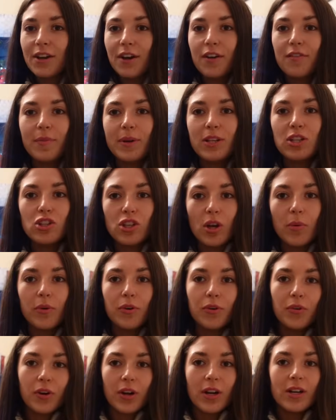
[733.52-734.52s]
I've been so
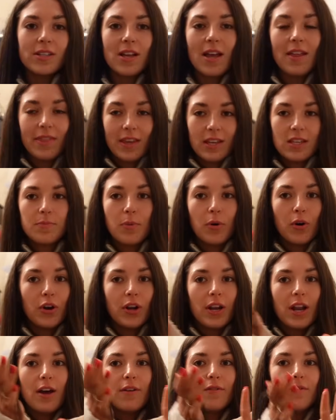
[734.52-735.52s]
unorganised at this
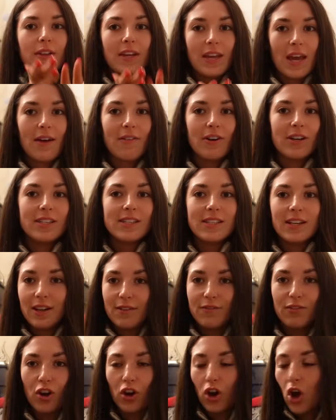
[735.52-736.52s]
point of the year I still
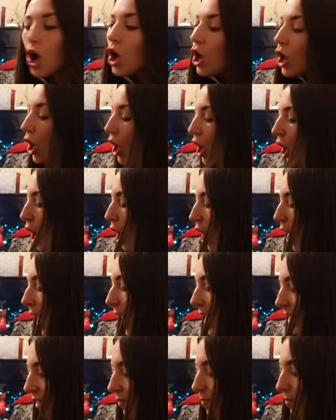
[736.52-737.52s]
have not got
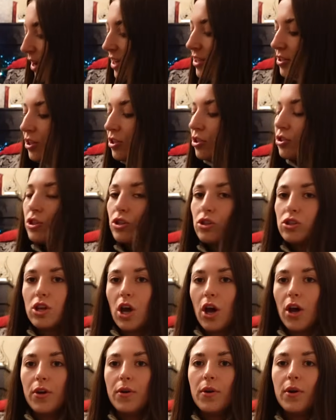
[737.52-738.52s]
any presents.
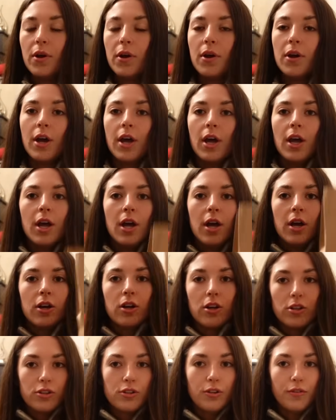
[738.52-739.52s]
So
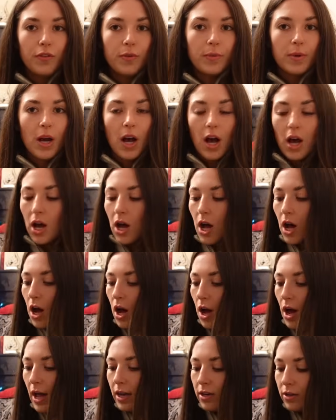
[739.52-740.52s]
got stuff from
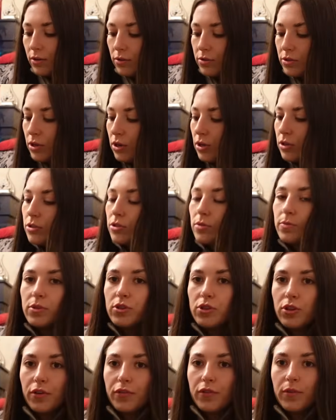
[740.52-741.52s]
Carhartt and I also got some
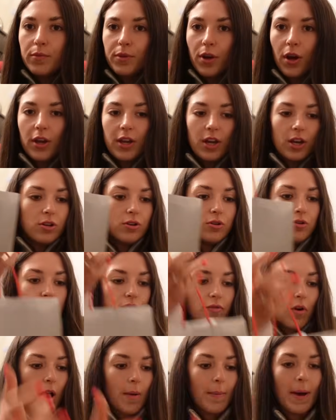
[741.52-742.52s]
stuff from Nike and
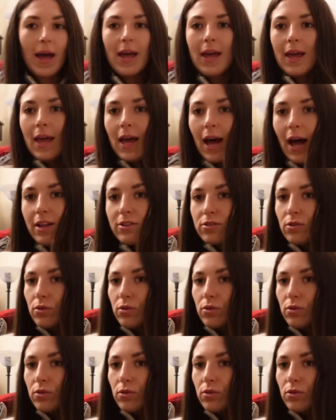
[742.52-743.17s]
Under Armour and